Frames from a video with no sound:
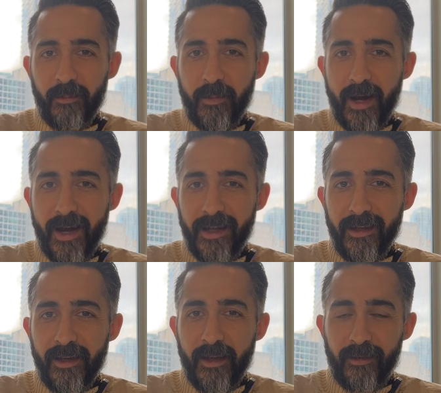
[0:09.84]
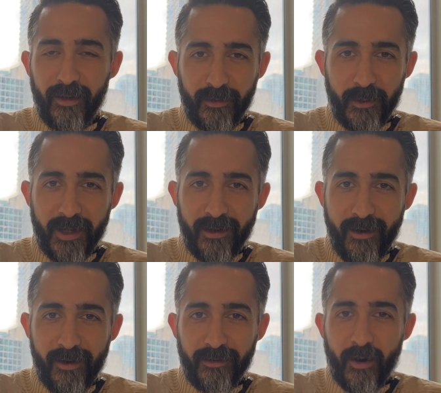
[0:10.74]
my
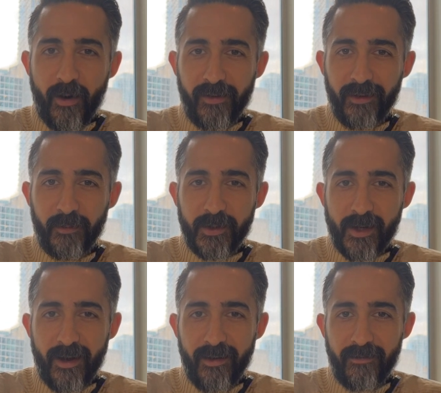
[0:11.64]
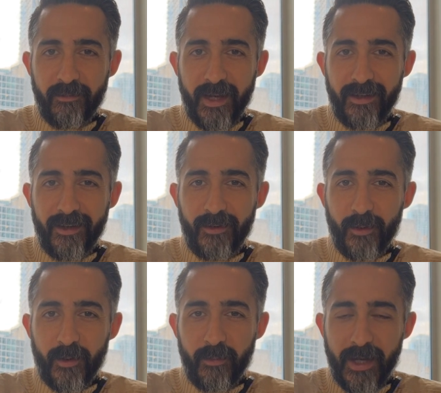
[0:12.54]
sister-in-law's office, which I've made
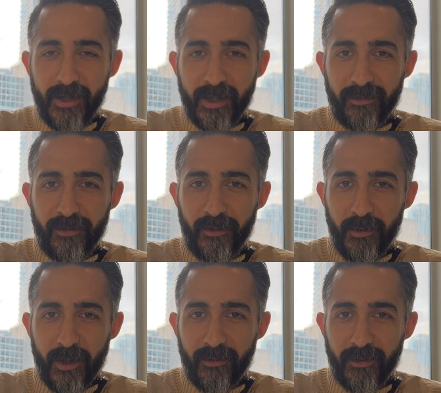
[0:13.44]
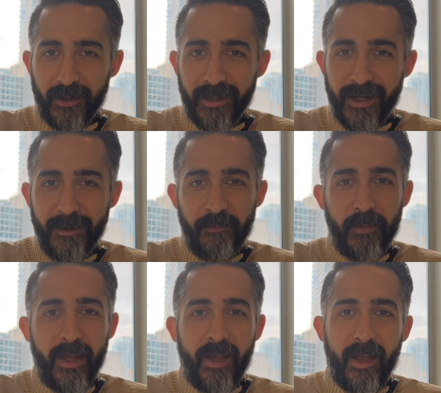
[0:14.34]
into a makeshift studio for the day.
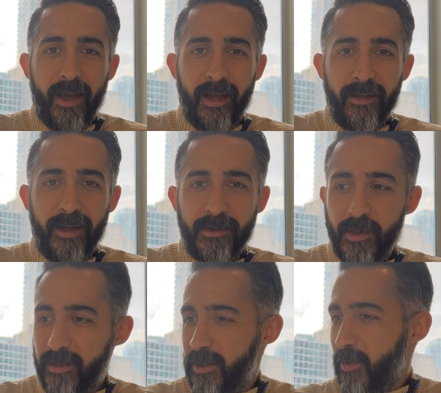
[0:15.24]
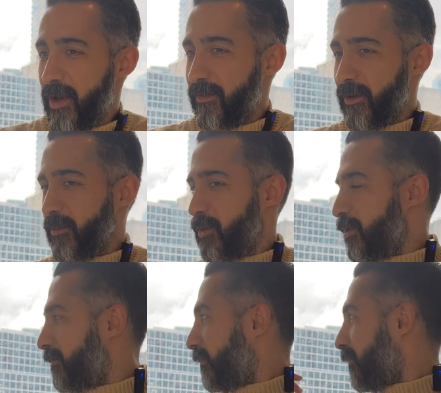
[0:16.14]
And as you can see, we have a
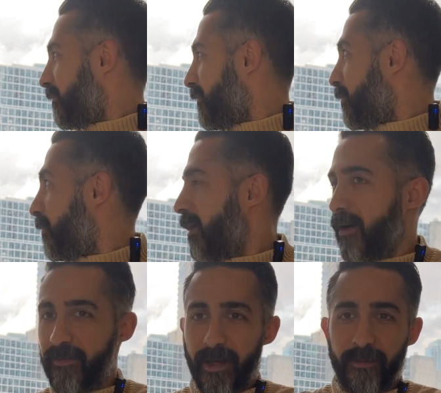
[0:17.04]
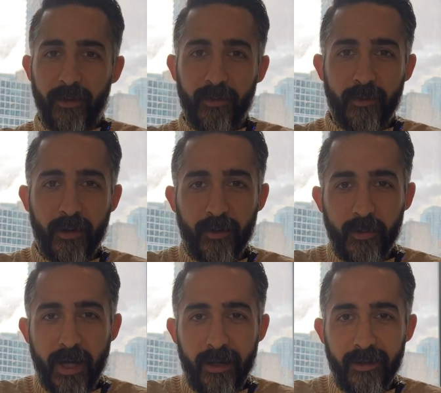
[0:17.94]
beautiful view of downtown Toronto
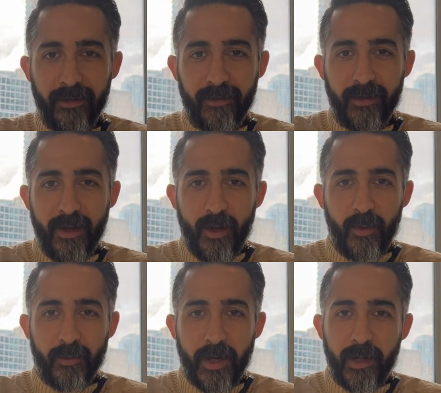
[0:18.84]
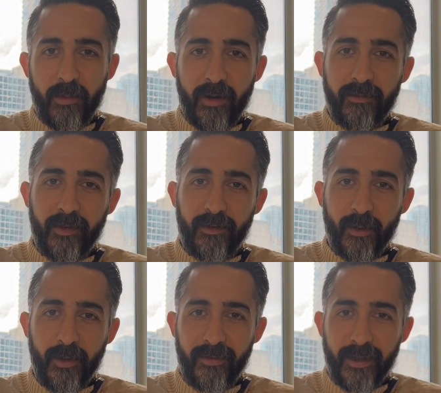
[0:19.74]
behind us. We're right above the
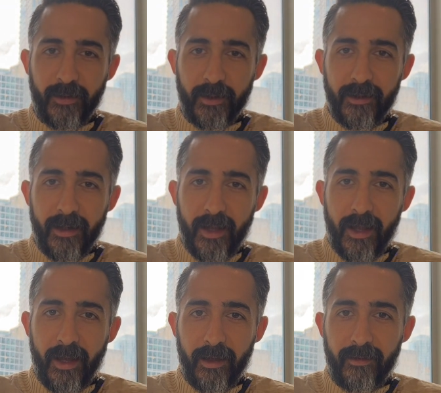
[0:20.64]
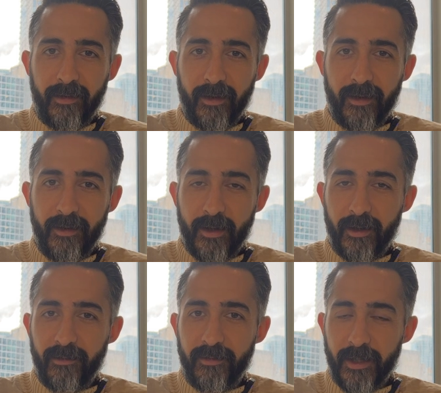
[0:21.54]
Sony Center at Yonge
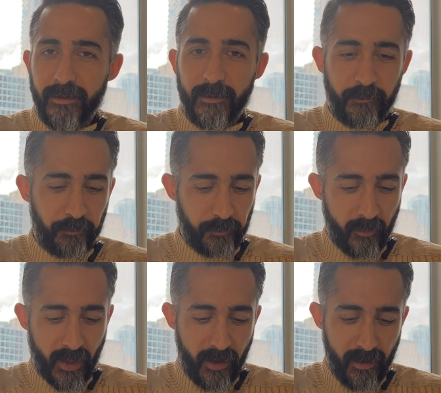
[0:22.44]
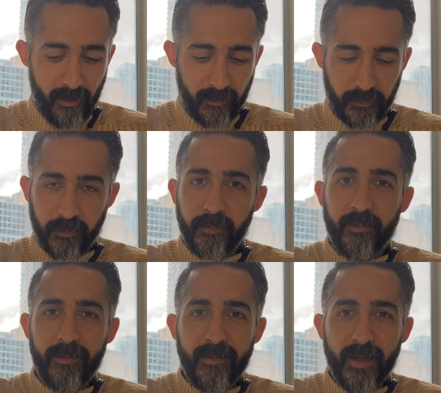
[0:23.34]
and Front. Um,
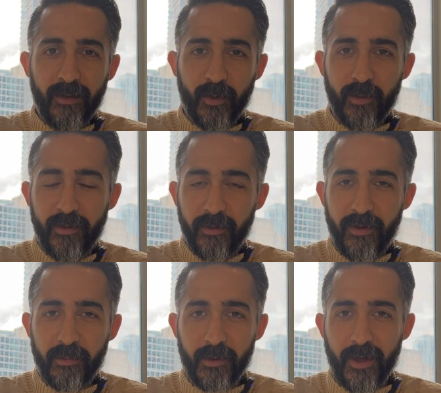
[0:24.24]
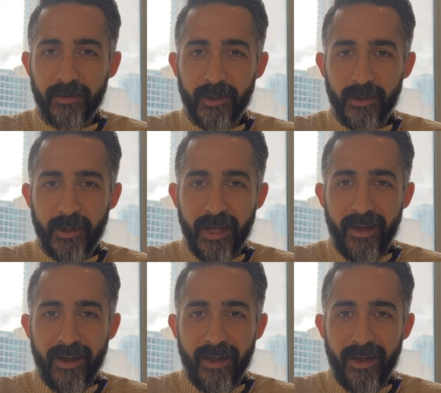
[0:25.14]
so if you're from Toronto,